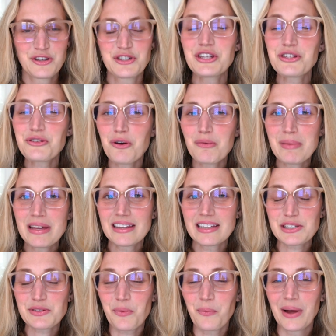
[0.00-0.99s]
She told me
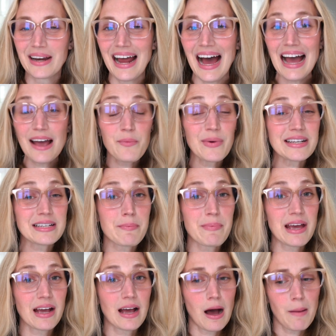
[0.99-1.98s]
this when I went to
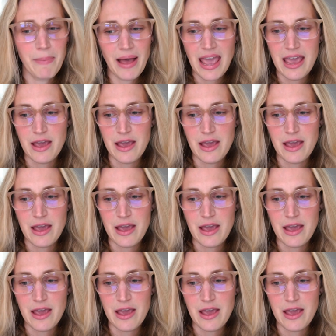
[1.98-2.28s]
pick up